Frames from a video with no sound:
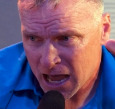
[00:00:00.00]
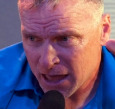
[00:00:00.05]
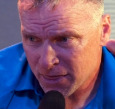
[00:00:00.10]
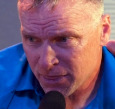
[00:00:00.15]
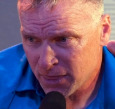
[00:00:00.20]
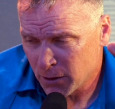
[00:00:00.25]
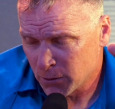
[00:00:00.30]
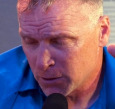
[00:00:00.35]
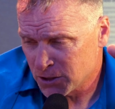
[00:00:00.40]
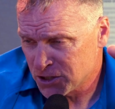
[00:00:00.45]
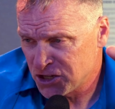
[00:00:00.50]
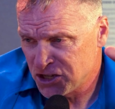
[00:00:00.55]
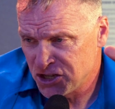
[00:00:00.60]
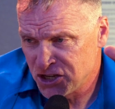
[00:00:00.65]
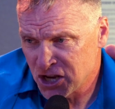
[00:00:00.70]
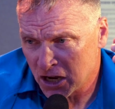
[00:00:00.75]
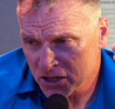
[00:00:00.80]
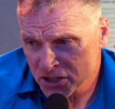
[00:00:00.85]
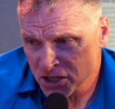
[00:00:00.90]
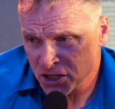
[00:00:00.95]
uh, there was
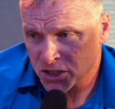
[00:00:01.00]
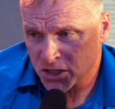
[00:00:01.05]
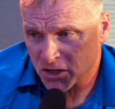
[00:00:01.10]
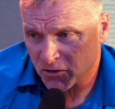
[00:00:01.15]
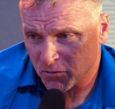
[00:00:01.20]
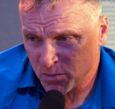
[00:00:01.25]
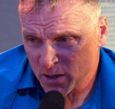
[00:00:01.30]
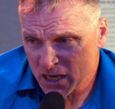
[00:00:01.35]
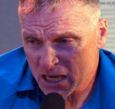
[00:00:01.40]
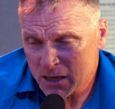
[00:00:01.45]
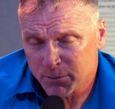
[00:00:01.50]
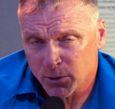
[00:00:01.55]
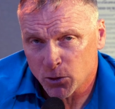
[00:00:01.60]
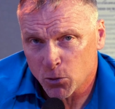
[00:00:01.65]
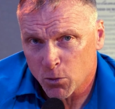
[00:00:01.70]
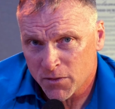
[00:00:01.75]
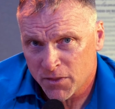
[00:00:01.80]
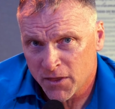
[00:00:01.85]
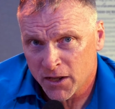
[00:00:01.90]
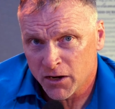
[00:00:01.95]
dozens of
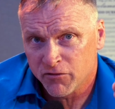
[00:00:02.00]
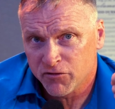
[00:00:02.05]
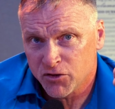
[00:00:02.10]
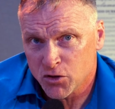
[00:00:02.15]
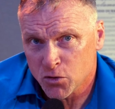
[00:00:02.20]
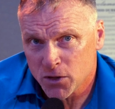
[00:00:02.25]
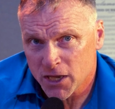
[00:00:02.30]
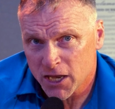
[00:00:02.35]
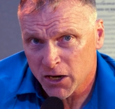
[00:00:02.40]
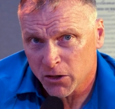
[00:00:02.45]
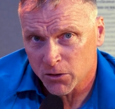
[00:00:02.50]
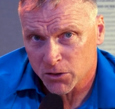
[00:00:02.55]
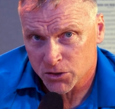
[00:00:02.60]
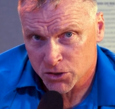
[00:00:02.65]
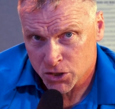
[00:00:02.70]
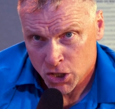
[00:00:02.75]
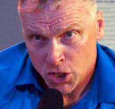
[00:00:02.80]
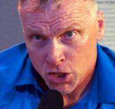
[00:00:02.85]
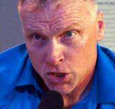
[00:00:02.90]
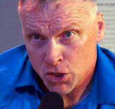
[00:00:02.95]
people within a few
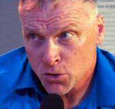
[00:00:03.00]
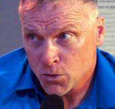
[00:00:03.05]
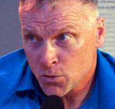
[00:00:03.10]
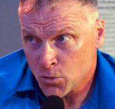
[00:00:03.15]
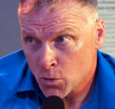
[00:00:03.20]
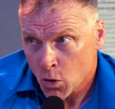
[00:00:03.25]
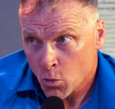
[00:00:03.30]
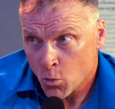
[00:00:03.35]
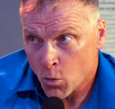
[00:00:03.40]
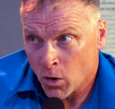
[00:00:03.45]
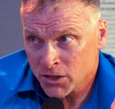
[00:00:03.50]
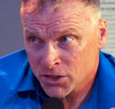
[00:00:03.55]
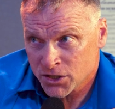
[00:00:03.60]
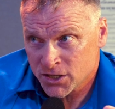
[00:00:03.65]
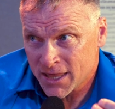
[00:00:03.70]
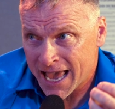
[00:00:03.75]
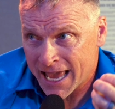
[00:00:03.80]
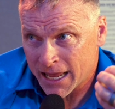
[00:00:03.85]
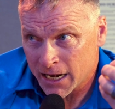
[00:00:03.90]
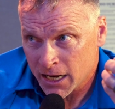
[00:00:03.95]
years who
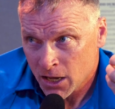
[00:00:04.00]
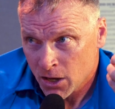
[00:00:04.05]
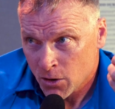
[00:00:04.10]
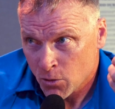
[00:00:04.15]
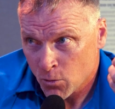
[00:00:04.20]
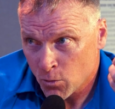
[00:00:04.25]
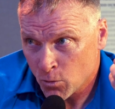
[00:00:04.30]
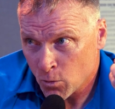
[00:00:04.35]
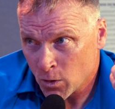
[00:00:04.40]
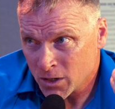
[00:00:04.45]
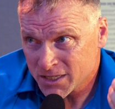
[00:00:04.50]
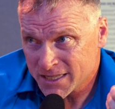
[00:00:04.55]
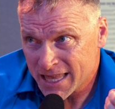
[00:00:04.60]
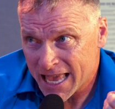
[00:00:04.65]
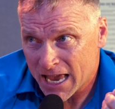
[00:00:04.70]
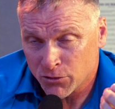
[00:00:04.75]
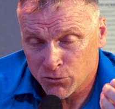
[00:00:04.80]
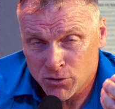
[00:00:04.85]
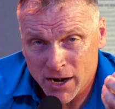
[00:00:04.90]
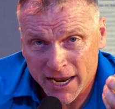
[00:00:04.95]
once that once
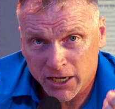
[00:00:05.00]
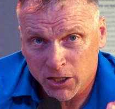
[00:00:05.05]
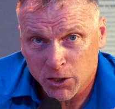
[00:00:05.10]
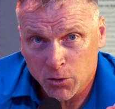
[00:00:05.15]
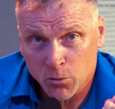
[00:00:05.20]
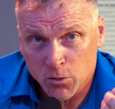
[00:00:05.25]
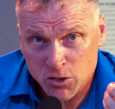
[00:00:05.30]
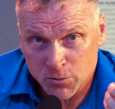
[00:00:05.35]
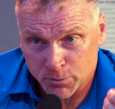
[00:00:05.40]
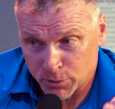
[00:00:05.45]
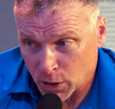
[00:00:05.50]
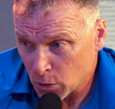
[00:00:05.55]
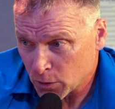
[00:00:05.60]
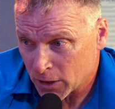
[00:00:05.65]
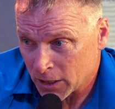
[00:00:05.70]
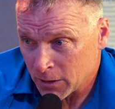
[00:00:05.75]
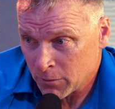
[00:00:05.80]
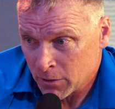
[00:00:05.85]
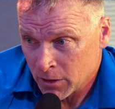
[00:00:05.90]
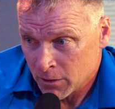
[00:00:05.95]
that record was
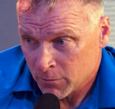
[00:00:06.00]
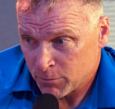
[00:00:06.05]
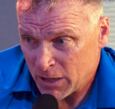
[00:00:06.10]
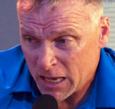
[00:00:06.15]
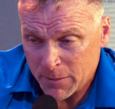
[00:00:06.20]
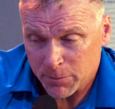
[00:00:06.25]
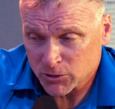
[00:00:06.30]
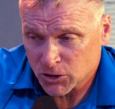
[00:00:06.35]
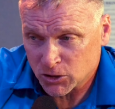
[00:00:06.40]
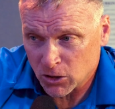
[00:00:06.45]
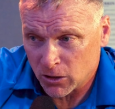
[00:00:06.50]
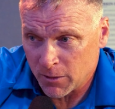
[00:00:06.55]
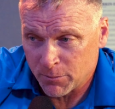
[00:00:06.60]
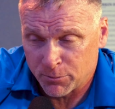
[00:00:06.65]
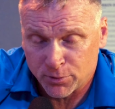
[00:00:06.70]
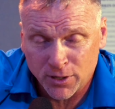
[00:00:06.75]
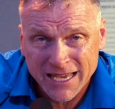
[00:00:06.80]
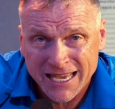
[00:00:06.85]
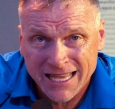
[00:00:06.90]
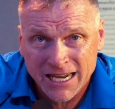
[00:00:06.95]
broken people
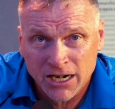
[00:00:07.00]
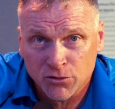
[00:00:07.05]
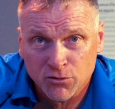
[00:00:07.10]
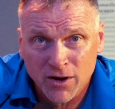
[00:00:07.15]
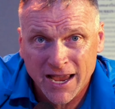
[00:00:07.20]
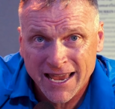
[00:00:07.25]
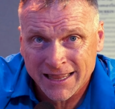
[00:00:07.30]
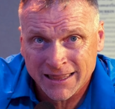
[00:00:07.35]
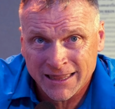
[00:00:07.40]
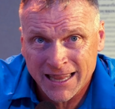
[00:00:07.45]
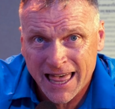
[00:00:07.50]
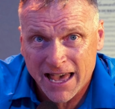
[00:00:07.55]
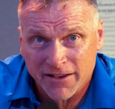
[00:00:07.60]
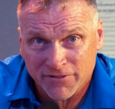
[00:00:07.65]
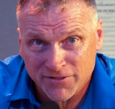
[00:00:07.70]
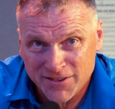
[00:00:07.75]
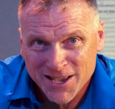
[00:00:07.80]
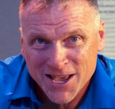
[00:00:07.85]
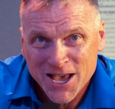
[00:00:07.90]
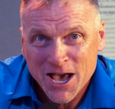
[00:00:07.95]
started breaking it right and
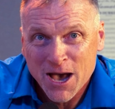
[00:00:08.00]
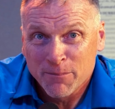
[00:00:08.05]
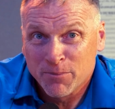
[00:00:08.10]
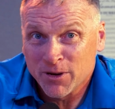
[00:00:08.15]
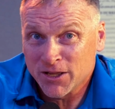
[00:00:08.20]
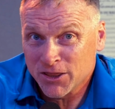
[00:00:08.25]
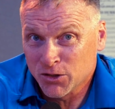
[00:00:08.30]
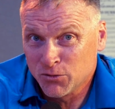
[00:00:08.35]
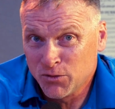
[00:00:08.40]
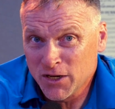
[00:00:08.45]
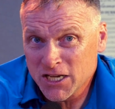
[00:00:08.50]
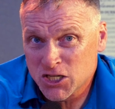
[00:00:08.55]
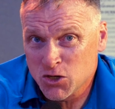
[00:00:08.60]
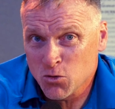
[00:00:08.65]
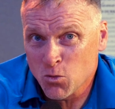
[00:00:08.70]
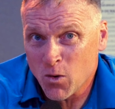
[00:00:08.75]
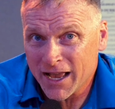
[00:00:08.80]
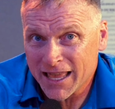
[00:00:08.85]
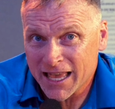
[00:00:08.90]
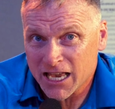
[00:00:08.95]
left but the
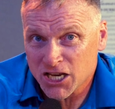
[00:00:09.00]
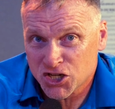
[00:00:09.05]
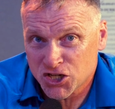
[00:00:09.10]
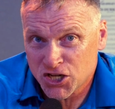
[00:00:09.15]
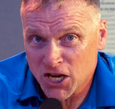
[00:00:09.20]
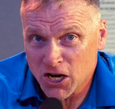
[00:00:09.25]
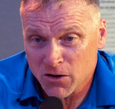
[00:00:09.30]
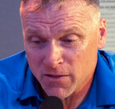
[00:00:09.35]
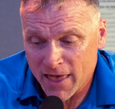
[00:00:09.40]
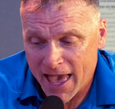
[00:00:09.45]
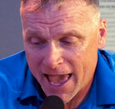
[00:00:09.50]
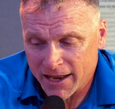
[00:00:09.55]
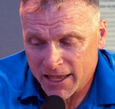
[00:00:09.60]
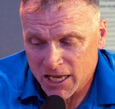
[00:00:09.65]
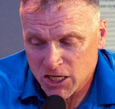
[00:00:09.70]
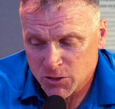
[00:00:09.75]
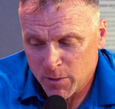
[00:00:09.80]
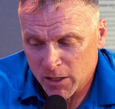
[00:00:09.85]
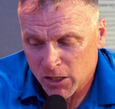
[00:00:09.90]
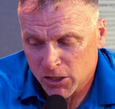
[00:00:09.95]
reason why i share that
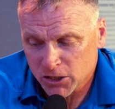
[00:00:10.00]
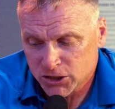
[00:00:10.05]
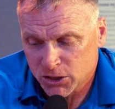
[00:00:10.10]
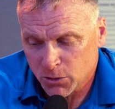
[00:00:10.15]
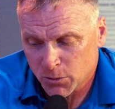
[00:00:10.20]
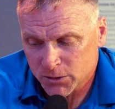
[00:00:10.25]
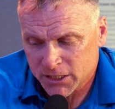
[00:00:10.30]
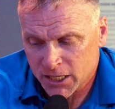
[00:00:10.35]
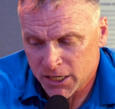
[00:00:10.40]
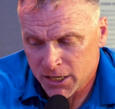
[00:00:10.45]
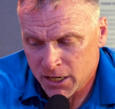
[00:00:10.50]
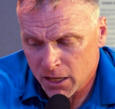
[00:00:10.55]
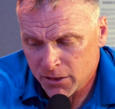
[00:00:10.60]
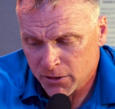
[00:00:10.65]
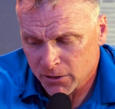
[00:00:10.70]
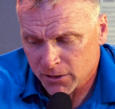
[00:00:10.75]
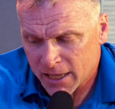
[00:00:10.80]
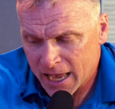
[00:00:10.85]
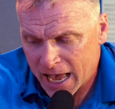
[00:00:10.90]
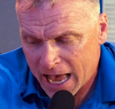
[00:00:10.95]
is because there was
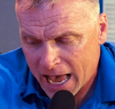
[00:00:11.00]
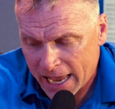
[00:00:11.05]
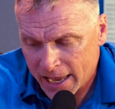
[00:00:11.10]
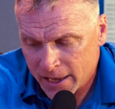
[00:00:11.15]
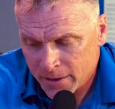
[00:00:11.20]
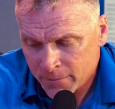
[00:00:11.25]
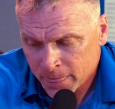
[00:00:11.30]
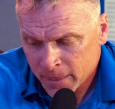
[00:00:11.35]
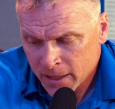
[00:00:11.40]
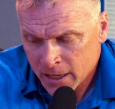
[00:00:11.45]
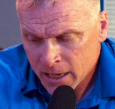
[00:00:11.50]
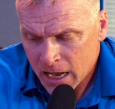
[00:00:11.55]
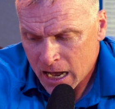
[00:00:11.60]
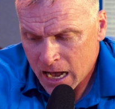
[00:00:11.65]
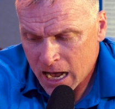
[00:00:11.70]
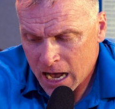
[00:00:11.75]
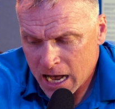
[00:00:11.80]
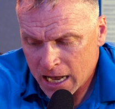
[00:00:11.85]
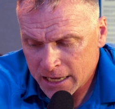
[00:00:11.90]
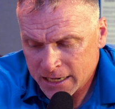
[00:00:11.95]
another guy
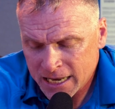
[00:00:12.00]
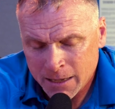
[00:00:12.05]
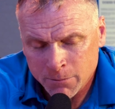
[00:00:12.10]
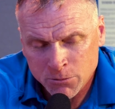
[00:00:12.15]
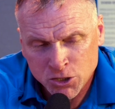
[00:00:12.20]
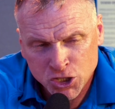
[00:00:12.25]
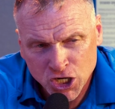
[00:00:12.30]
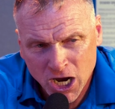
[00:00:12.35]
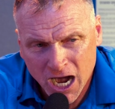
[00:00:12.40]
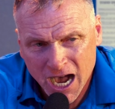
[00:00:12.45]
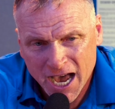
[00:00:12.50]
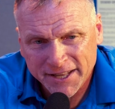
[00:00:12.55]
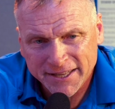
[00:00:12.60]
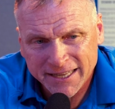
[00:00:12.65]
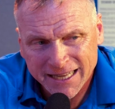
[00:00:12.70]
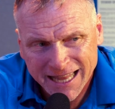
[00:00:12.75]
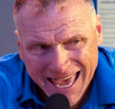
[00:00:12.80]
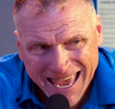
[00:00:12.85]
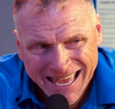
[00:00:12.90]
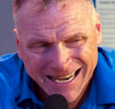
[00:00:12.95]
uh, named
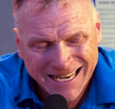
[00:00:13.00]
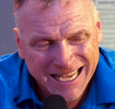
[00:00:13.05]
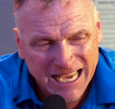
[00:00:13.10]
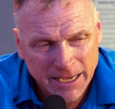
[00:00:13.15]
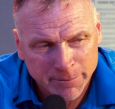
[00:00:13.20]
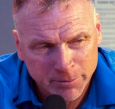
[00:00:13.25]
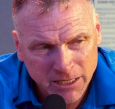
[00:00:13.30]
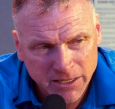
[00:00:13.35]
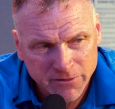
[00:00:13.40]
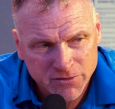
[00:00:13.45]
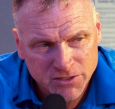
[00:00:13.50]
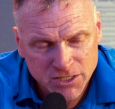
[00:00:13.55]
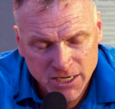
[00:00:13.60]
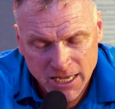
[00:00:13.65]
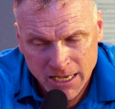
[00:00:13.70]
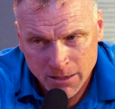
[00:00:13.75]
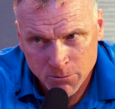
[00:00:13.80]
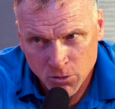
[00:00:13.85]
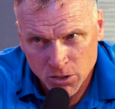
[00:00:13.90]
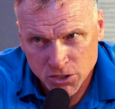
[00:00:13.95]
john landy i believe his
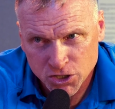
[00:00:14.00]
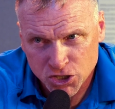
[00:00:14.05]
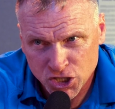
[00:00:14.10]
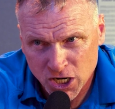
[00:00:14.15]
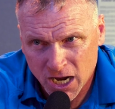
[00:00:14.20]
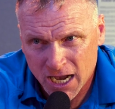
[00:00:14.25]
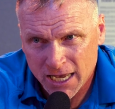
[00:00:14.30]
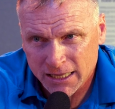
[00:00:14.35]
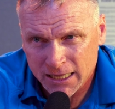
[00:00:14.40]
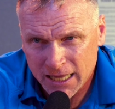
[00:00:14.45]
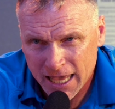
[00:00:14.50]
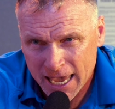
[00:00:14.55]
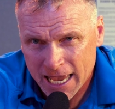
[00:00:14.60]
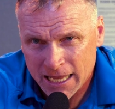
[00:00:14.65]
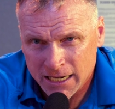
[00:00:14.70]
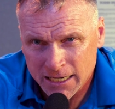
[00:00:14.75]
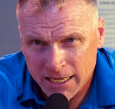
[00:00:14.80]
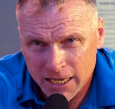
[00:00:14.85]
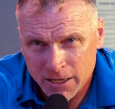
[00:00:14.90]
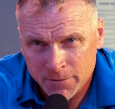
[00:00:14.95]
name was john
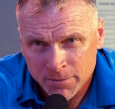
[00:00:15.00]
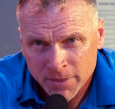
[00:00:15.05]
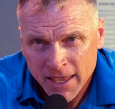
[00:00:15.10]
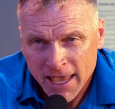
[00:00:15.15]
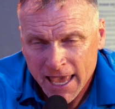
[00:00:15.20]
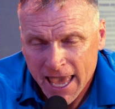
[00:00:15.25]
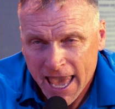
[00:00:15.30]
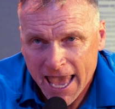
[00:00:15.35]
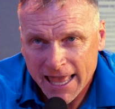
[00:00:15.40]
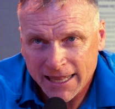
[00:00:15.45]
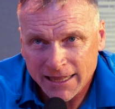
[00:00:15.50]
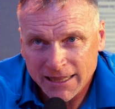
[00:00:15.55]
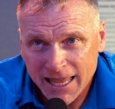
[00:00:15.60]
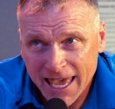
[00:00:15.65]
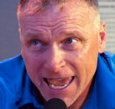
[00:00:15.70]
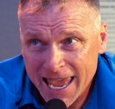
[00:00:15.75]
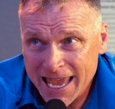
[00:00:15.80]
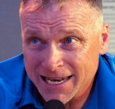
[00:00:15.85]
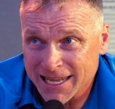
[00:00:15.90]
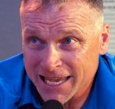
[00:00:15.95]
landy and
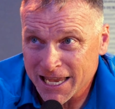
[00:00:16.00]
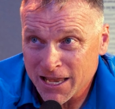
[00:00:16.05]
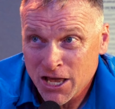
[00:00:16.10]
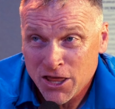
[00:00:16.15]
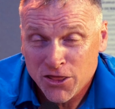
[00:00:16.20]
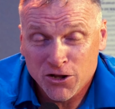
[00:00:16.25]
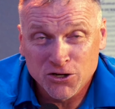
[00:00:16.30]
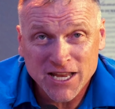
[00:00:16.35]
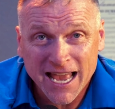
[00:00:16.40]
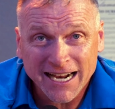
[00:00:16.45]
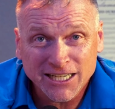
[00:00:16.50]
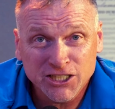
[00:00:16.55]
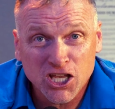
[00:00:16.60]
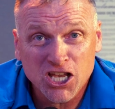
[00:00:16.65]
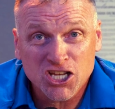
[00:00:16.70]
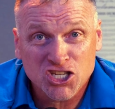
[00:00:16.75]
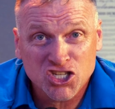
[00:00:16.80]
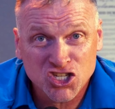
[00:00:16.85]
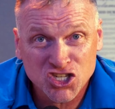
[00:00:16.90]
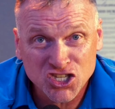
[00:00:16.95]
landy there's
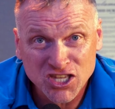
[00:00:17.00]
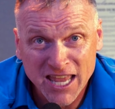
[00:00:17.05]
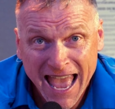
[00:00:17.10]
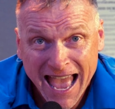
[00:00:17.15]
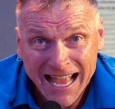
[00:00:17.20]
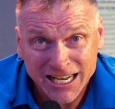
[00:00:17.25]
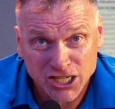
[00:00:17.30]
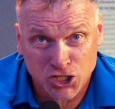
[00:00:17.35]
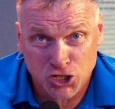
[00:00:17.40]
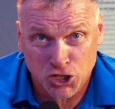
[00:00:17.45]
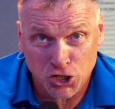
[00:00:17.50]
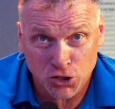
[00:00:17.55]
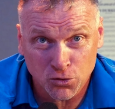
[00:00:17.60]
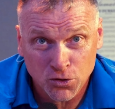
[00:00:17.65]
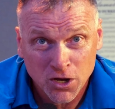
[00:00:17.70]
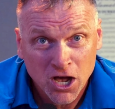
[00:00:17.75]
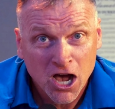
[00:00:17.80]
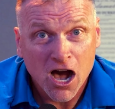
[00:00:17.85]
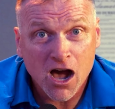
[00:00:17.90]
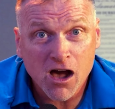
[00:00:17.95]
actually a
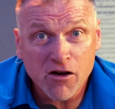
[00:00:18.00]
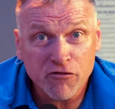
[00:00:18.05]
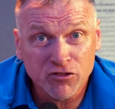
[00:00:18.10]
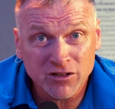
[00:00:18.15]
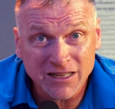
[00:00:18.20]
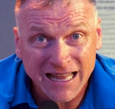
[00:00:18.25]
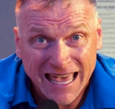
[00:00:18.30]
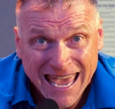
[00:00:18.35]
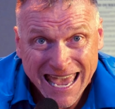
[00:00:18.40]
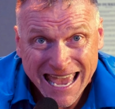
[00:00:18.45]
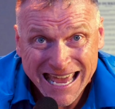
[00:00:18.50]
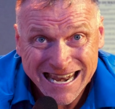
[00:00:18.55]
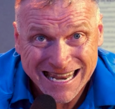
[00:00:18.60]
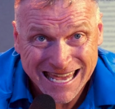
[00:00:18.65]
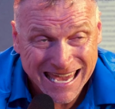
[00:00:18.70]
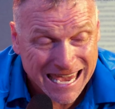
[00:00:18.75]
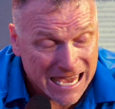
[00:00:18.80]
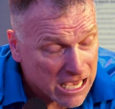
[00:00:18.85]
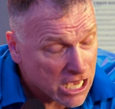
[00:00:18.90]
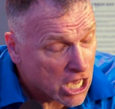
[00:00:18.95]
statue of
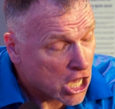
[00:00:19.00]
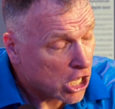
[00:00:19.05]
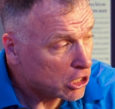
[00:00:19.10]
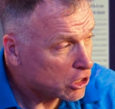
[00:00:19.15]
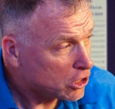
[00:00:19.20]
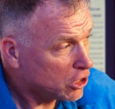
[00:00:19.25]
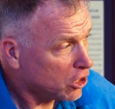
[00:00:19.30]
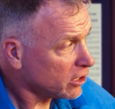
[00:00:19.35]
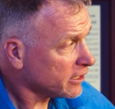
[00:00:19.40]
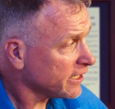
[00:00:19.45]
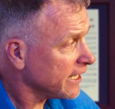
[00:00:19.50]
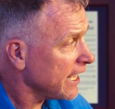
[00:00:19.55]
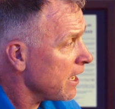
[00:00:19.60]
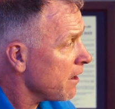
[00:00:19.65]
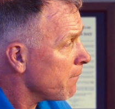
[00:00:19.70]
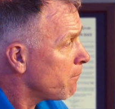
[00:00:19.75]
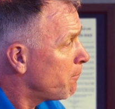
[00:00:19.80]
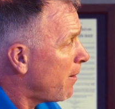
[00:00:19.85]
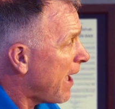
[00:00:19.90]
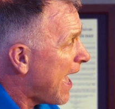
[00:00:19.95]
landy
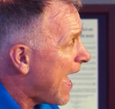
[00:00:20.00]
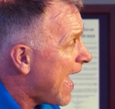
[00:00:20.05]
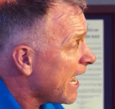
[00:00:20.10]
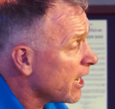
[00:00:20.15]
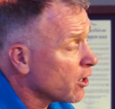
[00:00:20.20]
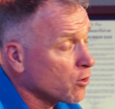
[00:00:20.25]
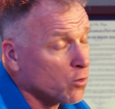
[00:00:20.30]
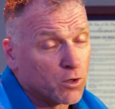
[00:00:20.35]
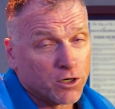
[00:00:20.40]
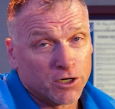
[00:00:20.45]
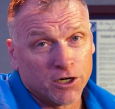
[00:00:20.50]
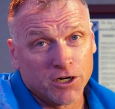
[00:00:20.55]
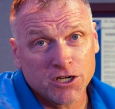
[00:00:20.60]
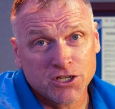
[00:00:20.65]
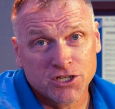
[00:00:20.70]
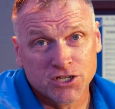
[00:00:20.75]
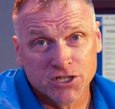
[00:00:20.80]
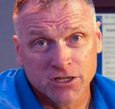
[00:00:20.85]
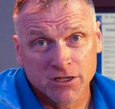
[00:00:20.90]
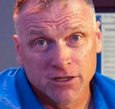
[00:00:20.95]
looking
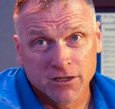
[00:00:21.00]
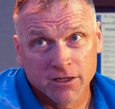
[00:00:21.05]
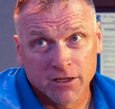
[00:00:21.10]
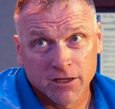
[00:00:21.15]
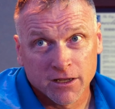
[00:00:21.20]
backwards